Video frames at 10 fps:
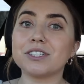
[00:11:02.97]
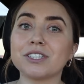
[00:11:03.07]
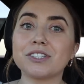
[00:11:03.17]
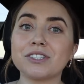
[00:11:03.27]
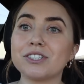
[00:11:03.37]

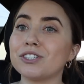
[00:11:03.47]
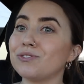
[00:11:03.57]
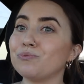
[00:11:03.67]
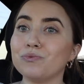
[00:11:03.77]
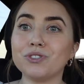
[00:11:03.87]
just,
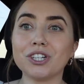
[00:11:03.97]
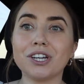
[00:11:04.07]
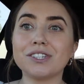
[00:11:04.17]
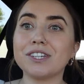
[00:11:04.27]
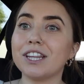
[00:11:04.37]

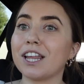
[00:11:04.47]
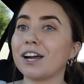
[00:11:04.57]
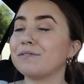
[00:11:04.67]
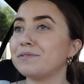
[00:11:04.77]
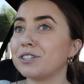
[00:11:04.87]
just sitting
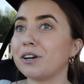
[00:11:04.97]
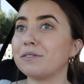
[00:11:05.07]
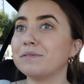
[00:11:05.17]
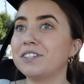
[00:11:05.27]
there. So